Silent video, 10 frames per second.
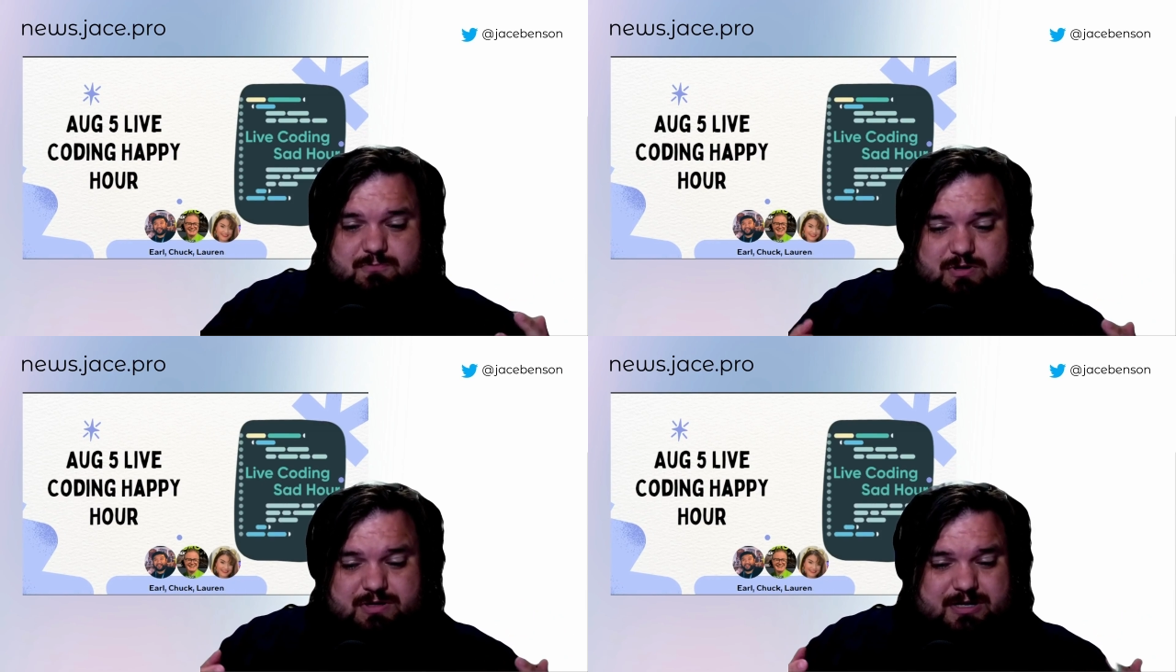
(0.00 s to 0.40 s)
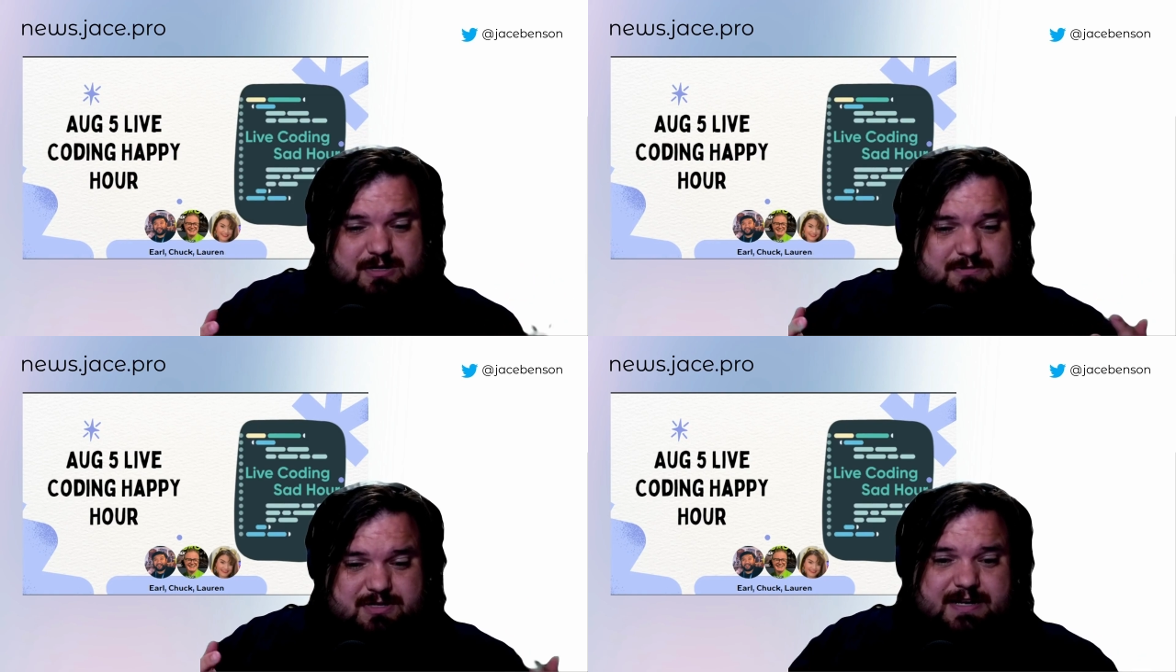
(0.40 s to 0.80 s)
where
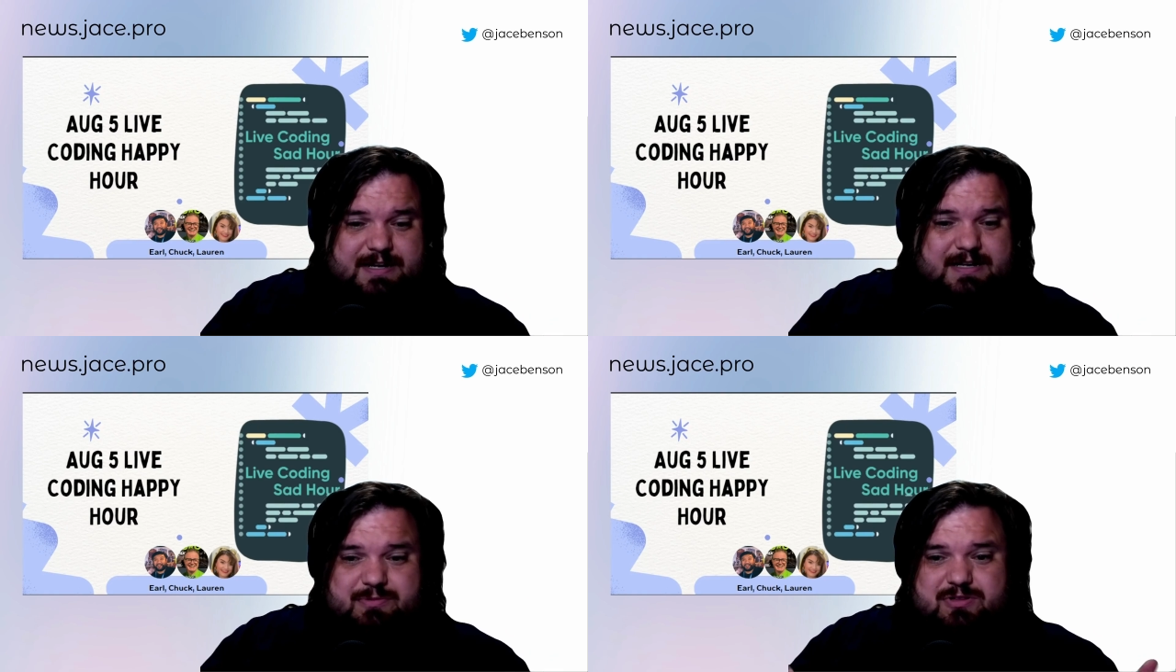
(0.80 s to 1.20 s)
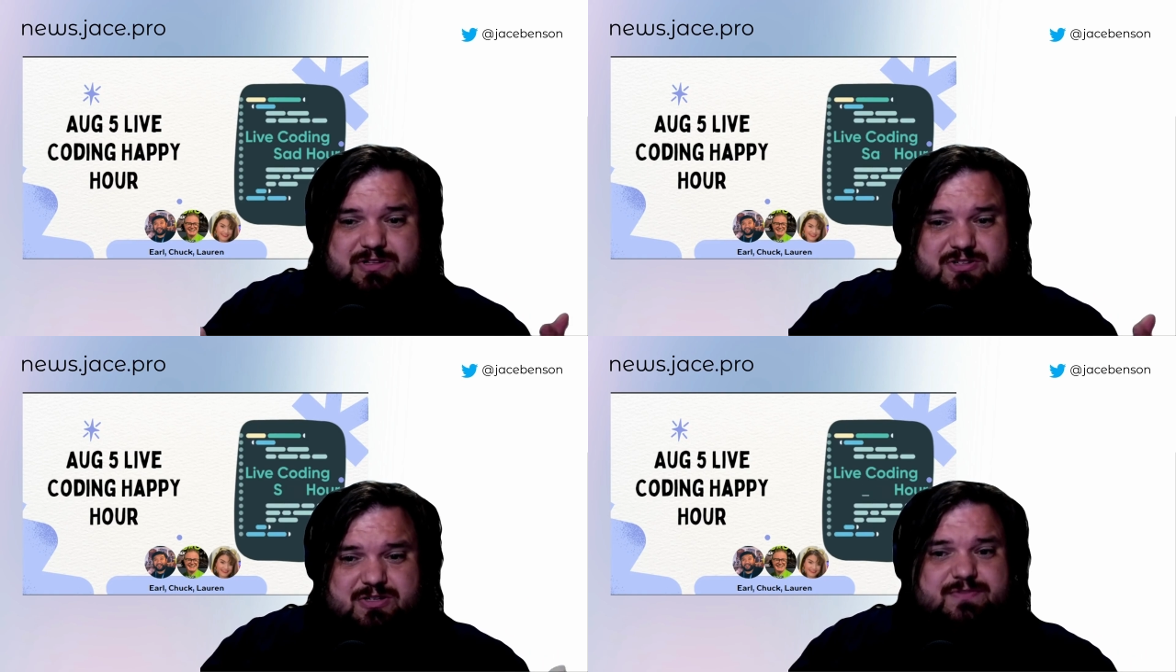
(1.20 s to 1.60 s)
they're talking about
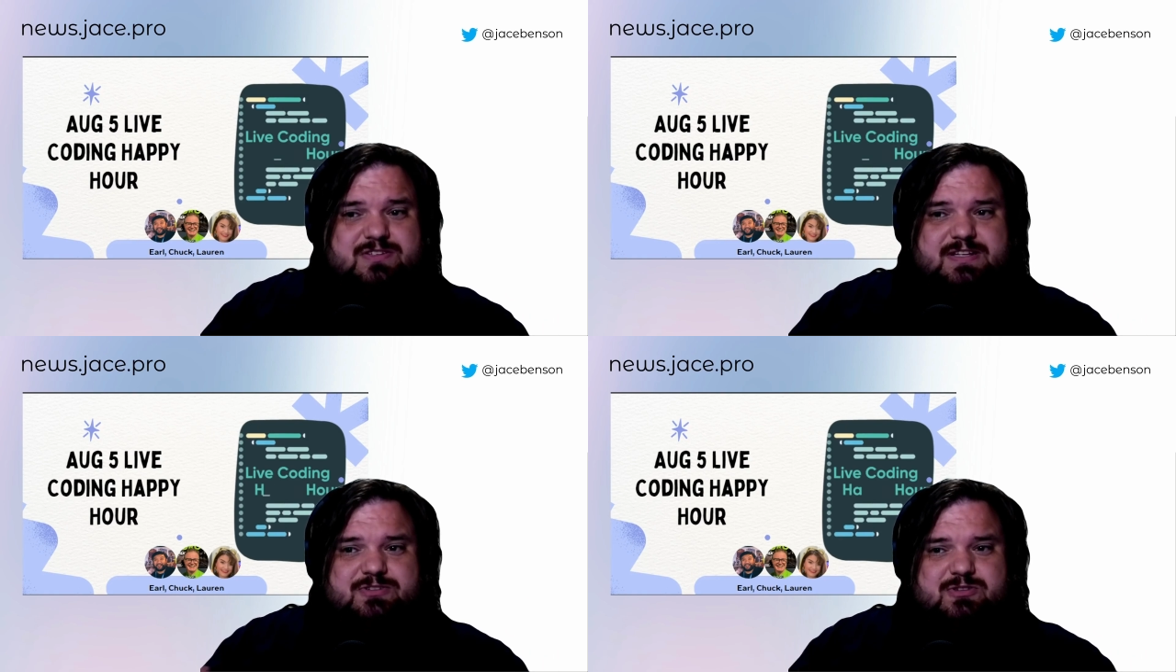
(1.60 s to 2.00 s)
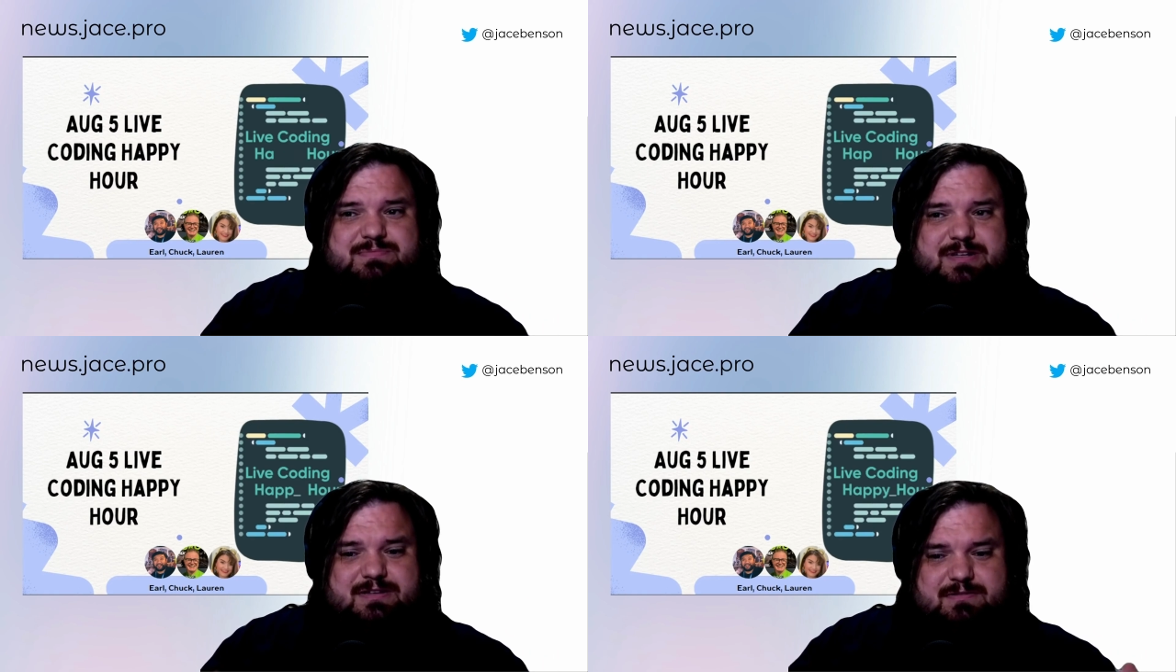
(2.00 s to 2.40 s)
the server-side
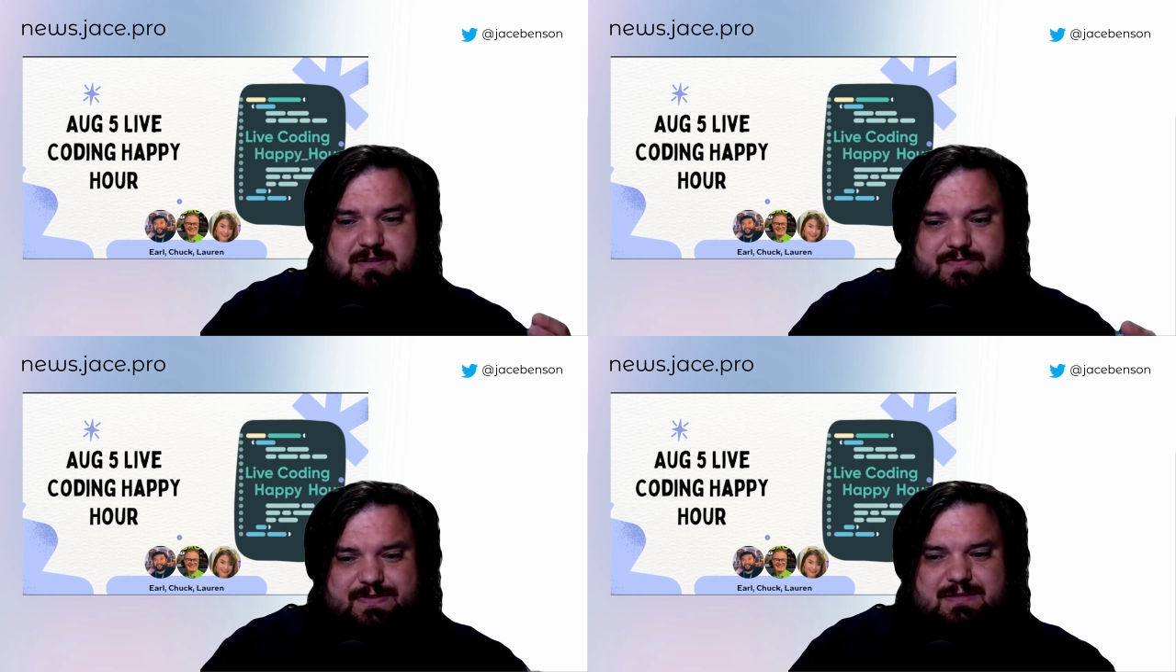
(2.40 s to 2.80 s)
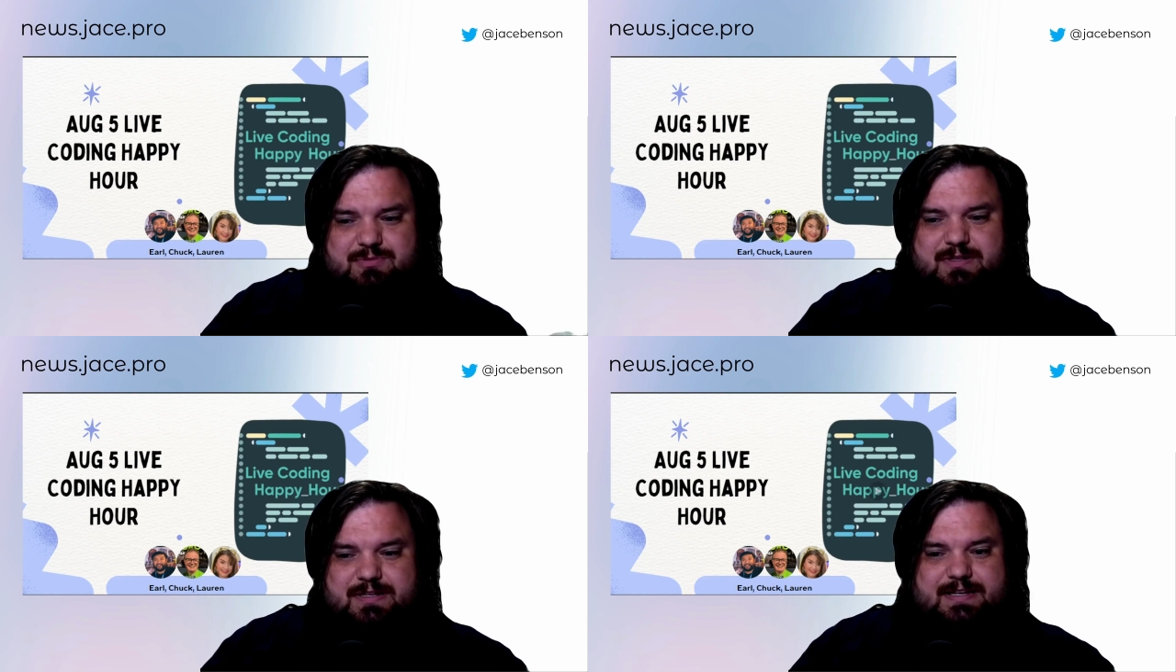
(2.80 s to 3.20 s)
scripting
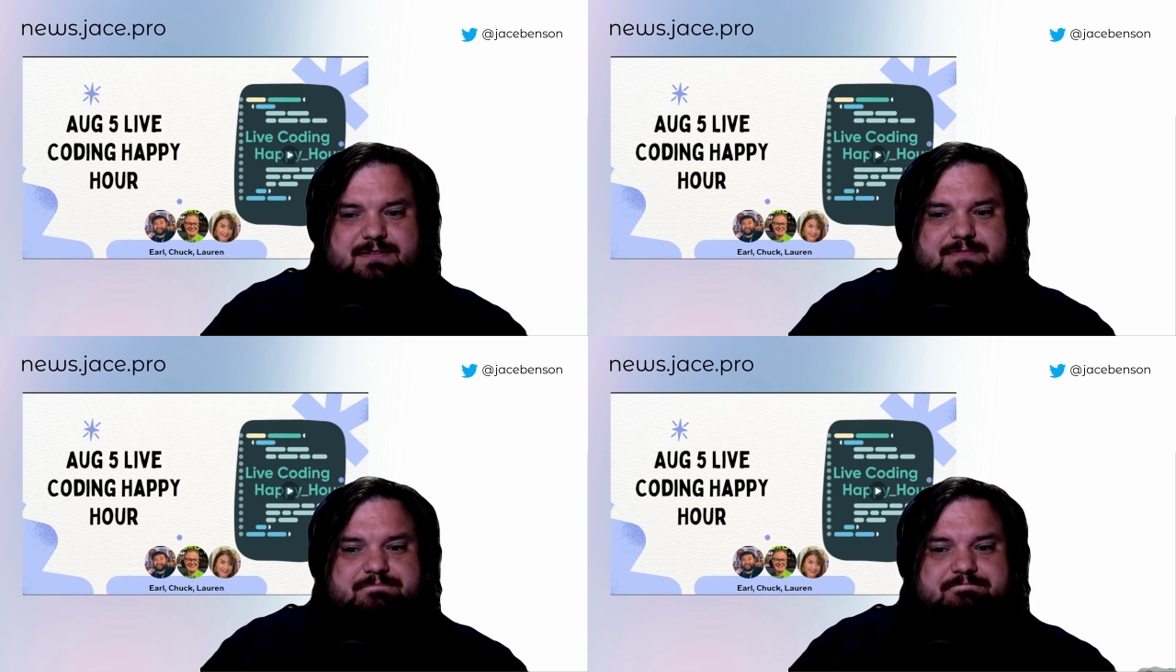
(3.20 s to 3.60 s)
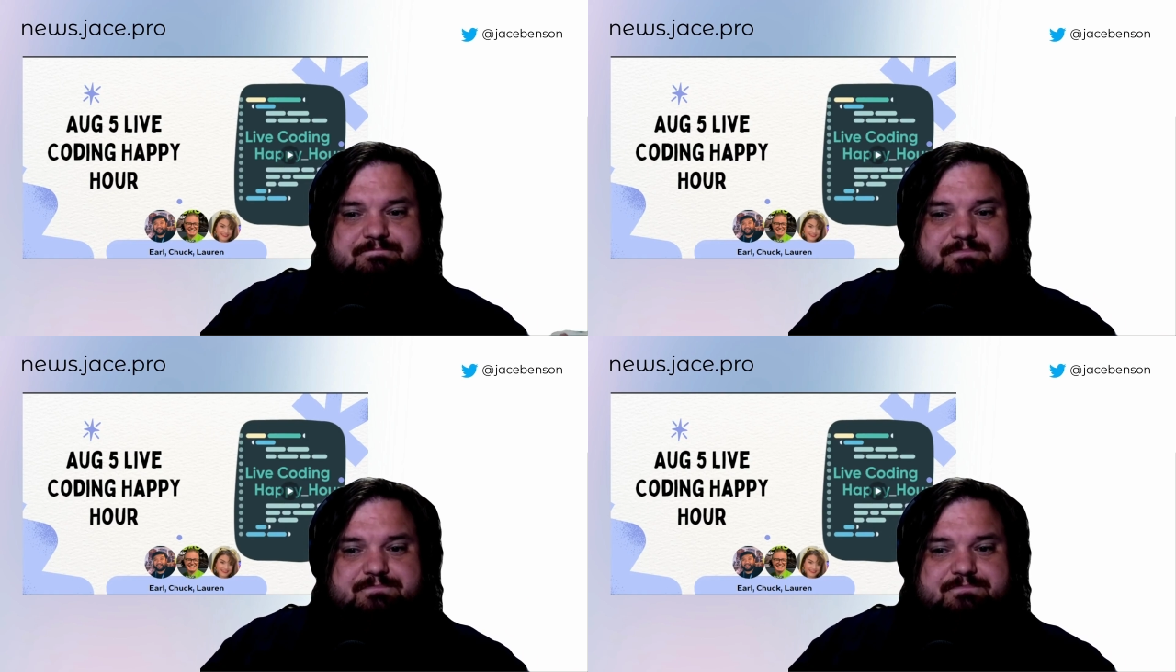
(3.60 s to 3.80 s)
available in